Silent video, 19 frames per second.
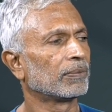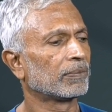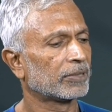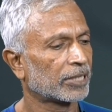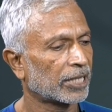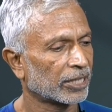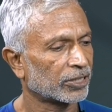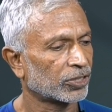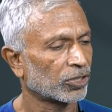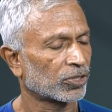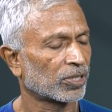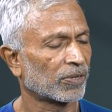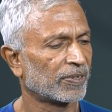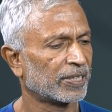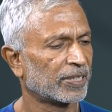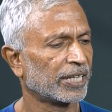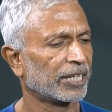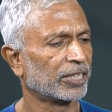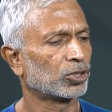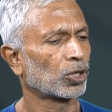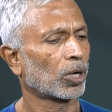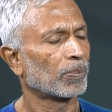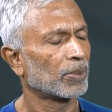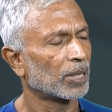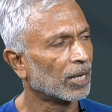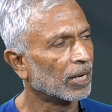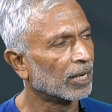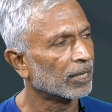Get yourself a day job,
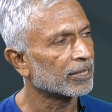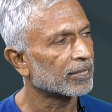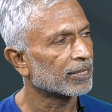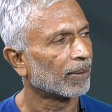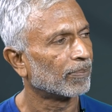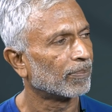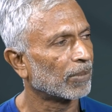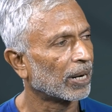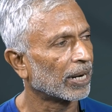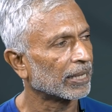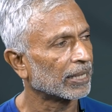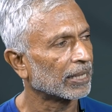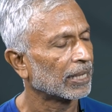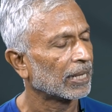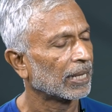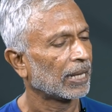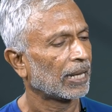earn some money,